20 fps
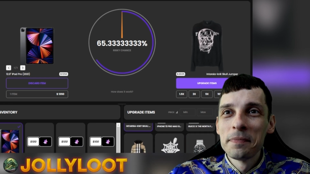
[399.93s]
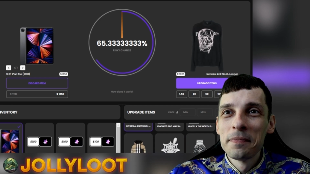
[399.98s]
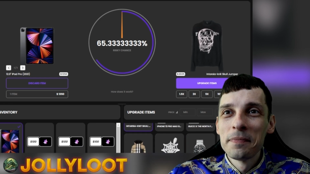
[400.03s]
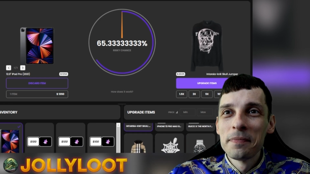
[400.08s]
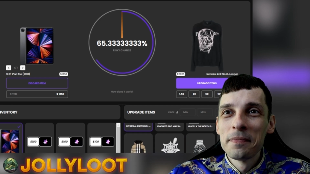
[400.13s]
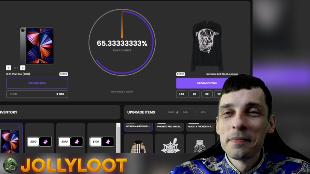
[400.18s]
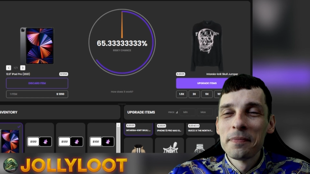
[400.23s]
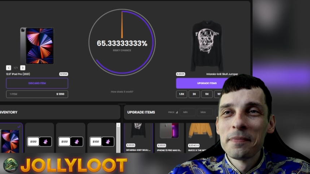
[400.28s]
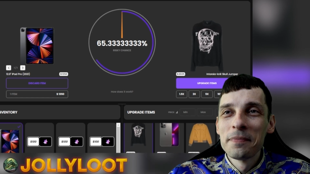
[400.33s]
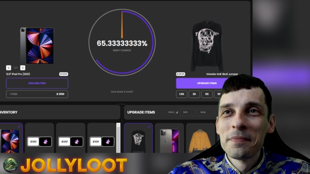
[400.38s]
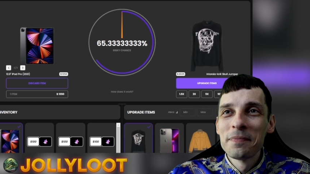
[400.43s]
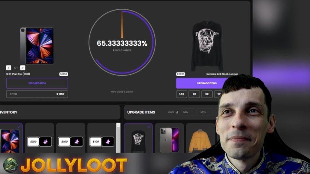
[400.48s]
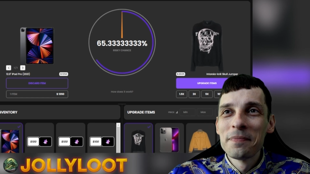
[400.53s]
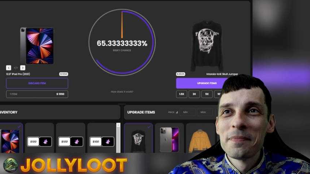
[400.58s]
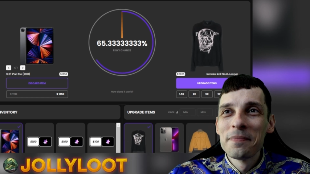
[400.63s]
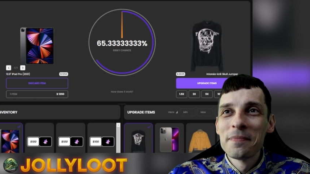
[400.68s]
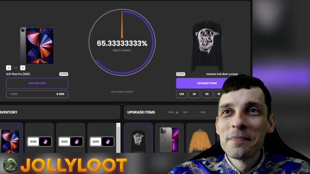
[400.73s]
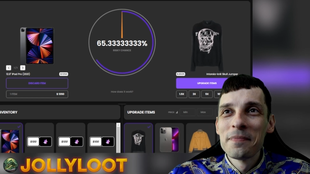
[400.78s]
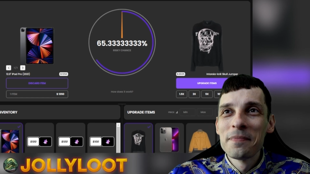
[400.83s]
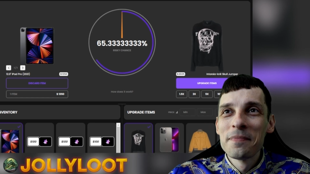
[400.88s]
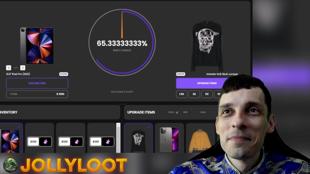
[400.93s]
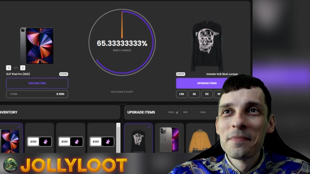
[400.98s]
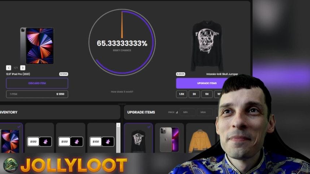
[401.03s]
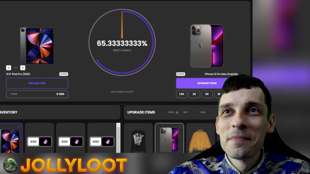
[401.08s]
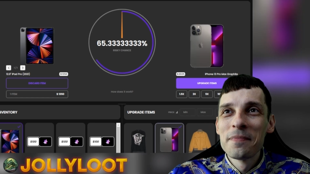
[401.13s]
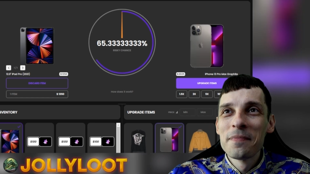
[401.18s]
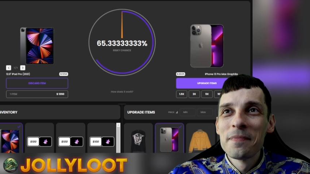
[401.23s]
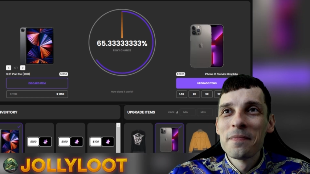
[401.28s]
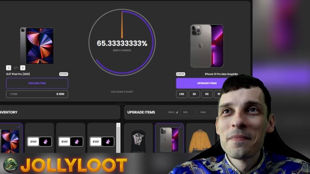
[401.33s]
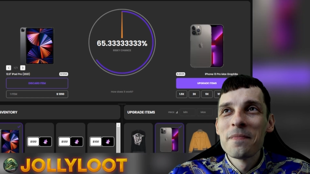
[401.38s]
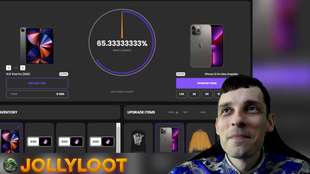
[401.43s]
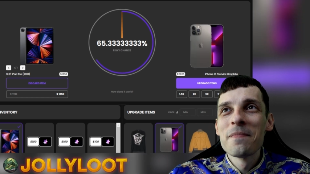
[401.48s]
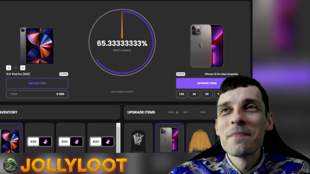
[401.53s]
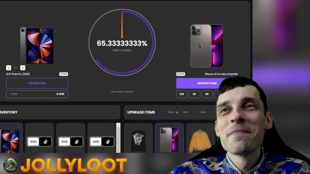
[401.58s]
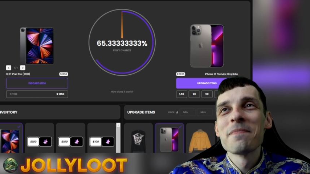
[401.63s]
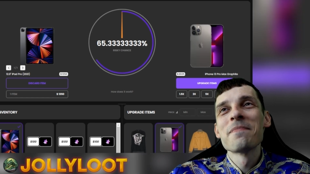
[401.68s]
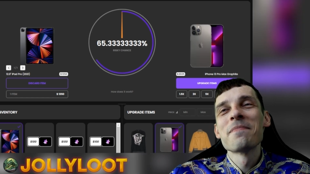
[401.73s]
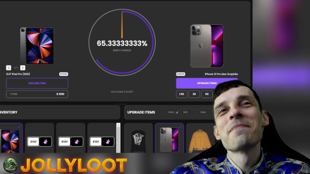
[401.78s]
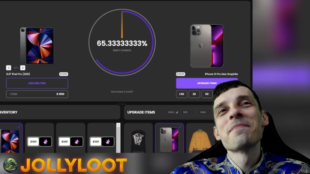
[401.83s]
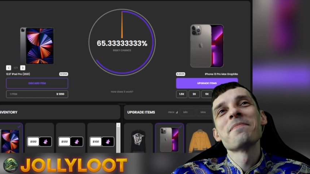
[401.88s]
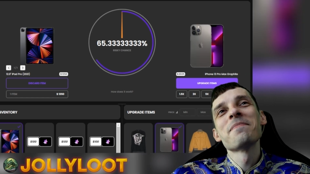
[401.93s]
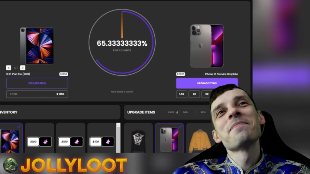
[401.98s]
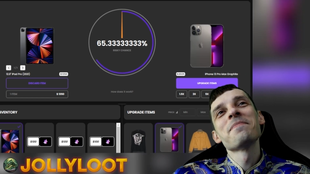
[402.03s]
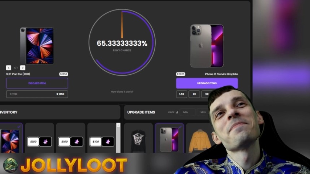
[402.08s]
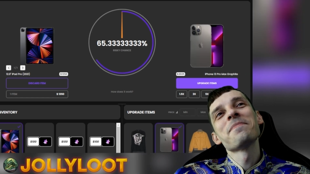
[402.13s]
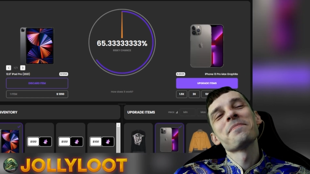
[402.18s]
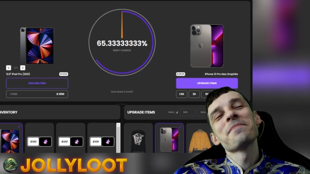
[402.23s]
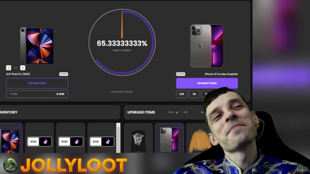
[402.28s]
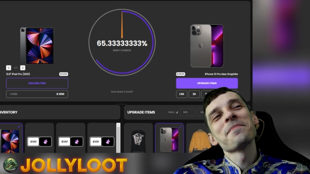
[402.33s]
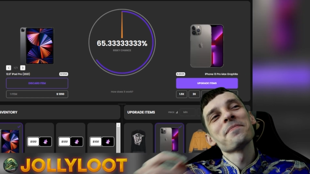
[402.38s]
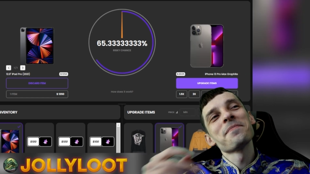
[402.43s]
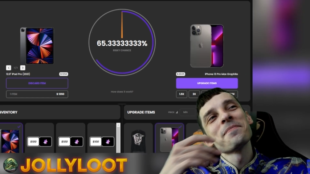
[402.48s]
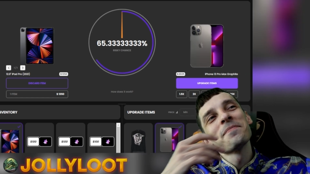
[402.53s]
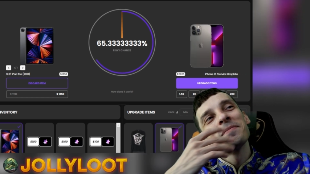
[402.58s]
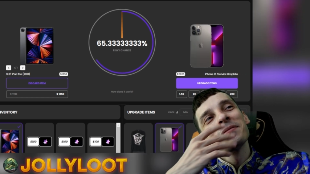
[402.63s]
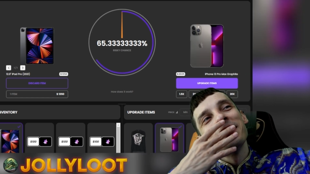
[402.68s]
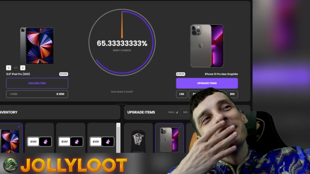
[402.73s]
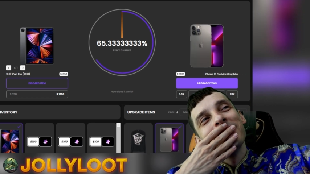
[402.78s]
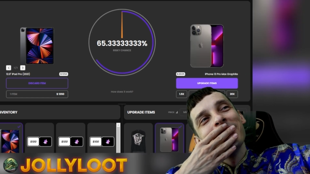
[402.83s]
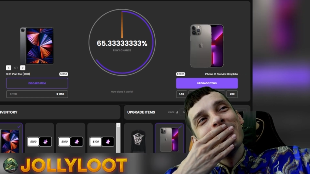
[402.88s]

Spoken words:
Nobody speaks.